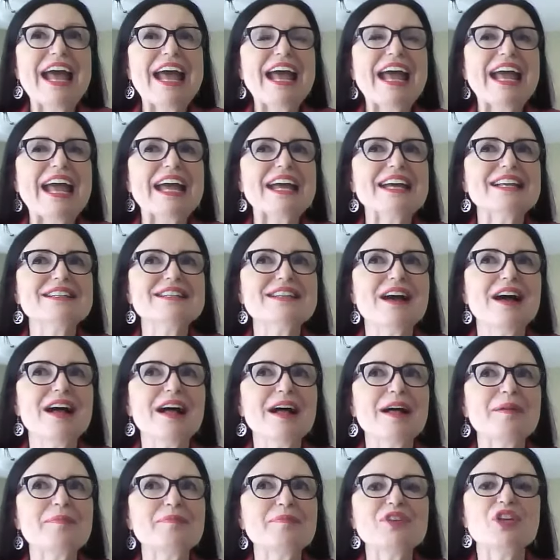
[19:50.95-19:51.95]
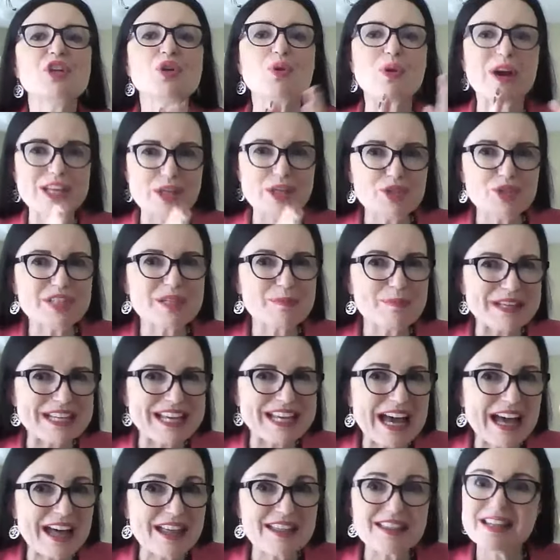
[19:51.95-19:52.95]
And I used to be
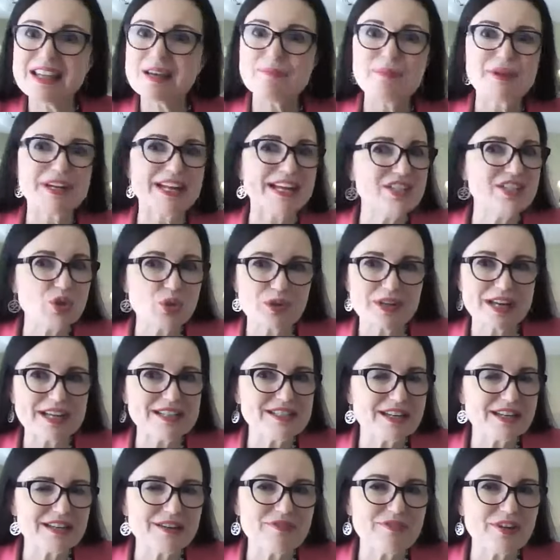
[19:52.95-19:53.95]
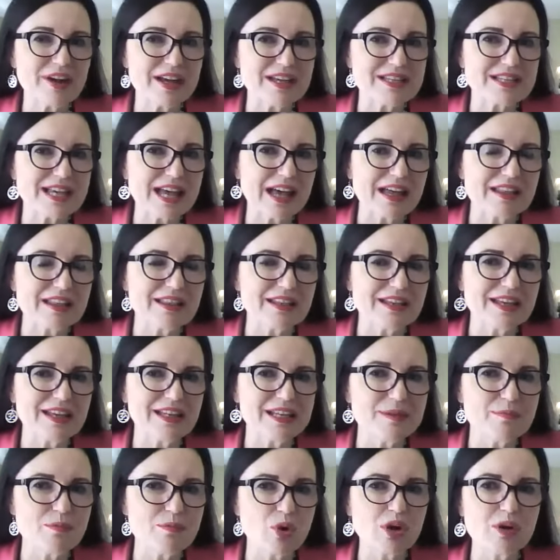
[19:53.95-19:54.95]
Catholic, but I don't identify as Catholic
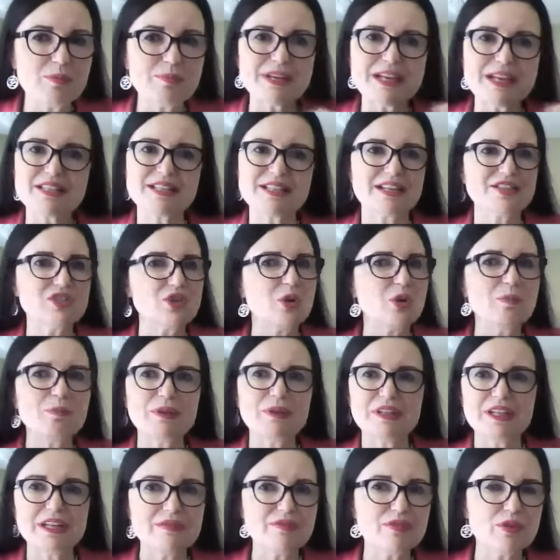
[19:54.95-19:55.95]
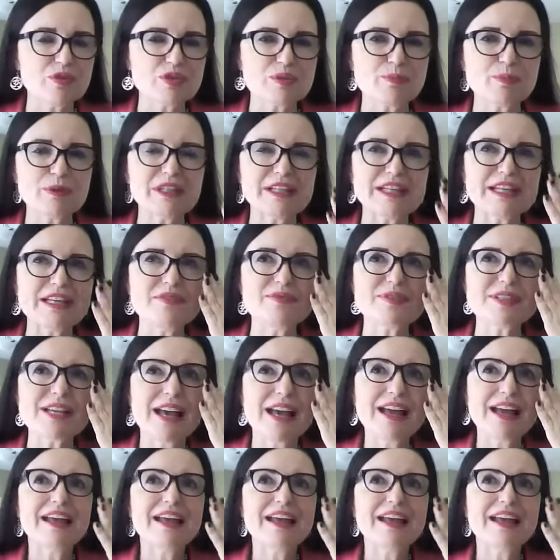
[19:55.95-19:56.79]
anymore because I don't believe those beliefs.